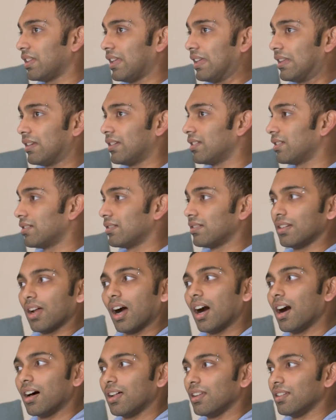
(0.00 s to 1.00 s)
Indian
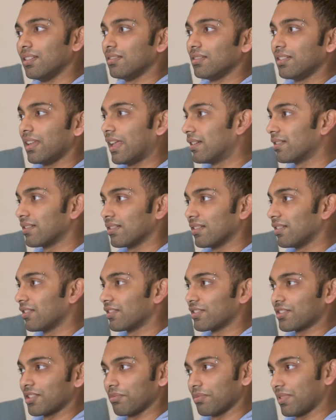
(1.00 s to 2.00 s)
dal, lentil,
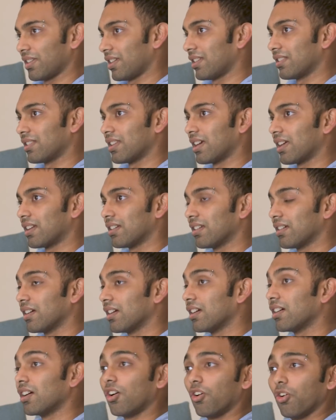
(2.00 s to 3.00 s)
or something in that.
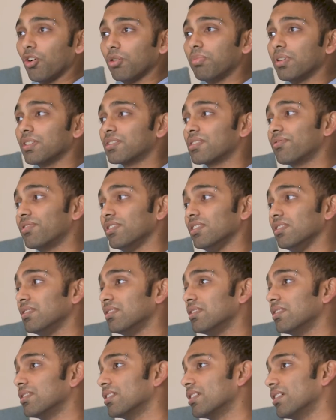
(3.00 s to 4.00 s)
Whole bunch of
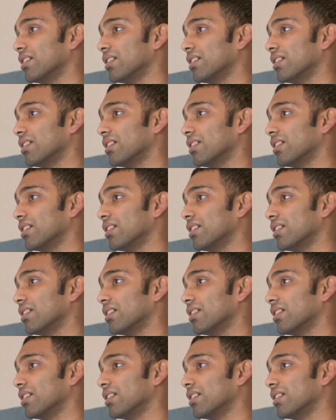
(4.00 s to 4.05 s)
fruit.